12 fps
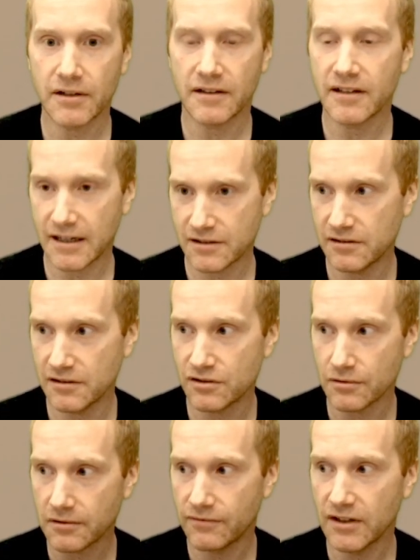that they actually
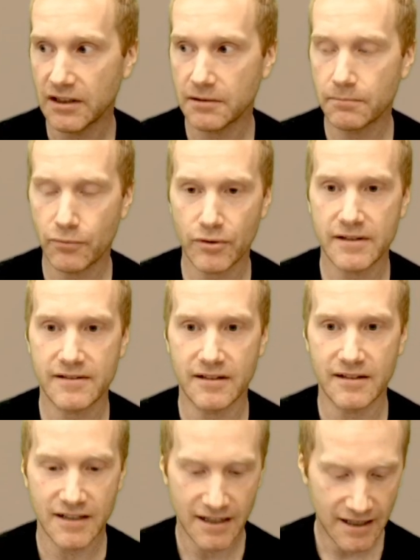start feeling
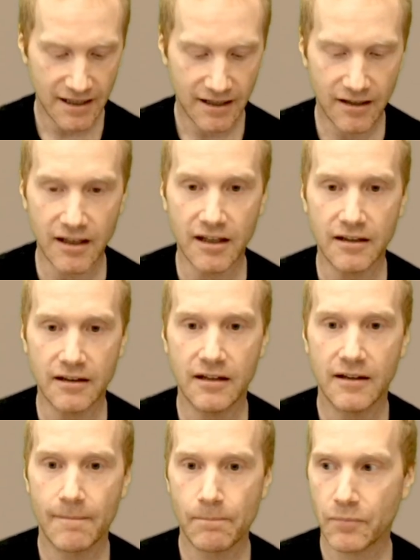present
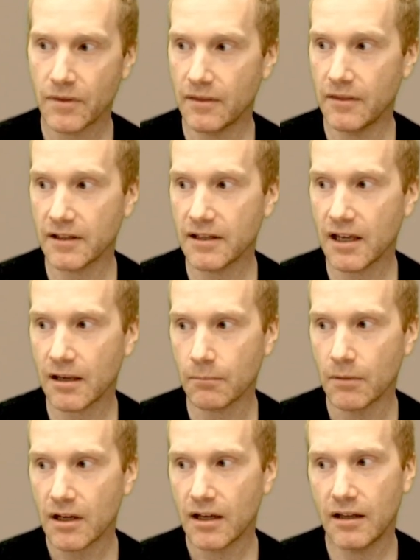in the game.